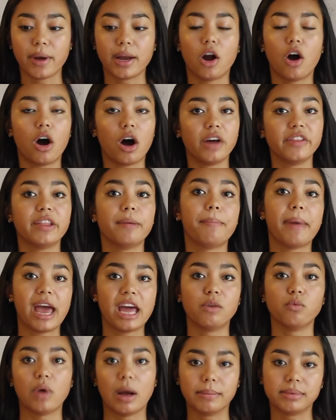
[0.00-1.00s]
And on the
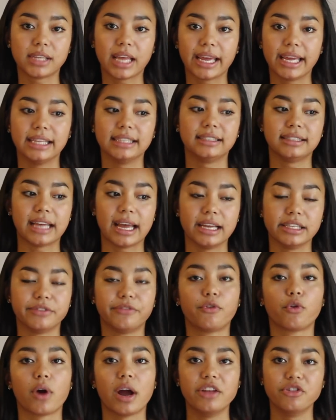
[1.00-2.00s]
Penn website, it says
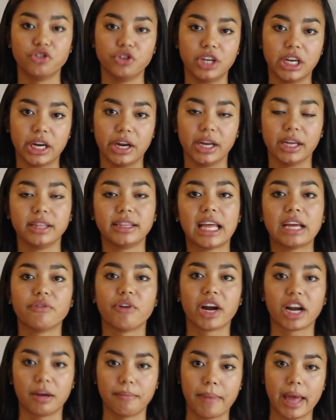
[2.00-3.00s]
for engineering, they
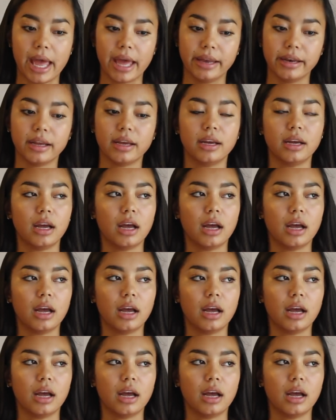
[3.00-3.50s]
recommend,